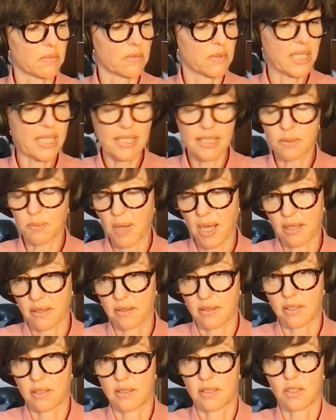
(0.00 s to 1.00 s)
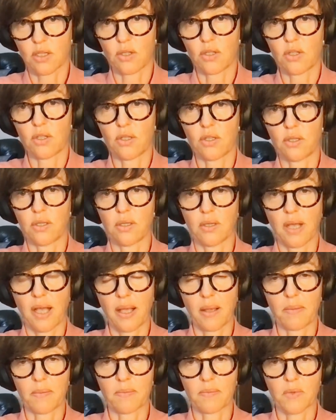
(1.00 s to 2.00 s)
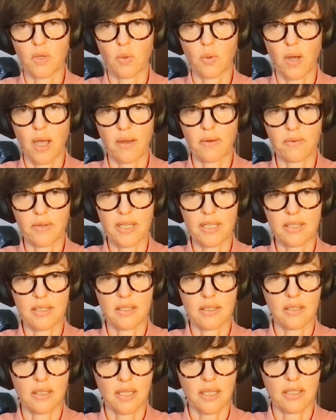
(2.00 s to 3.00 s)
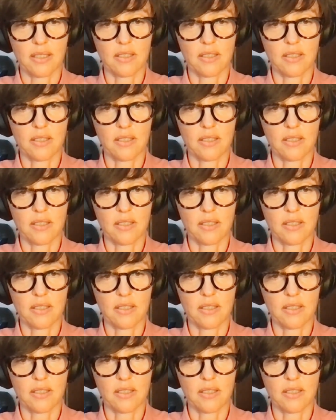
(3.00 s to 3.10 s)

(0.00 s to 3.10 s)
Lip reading: this month, so quite recently.